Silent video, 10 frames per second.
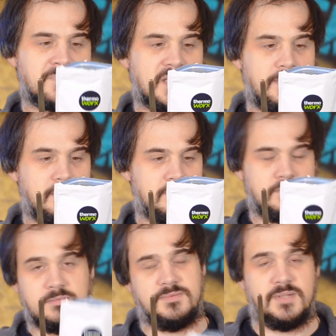I mean,
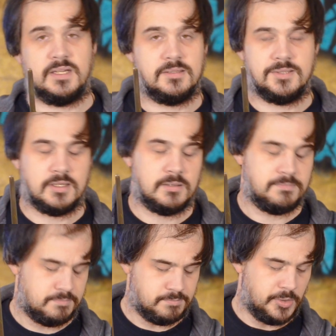fucking chuck a
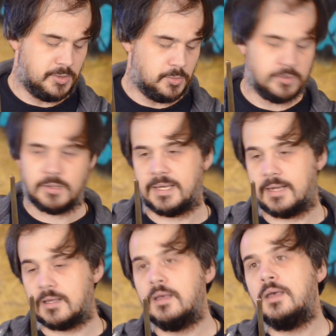boiling water in a pan.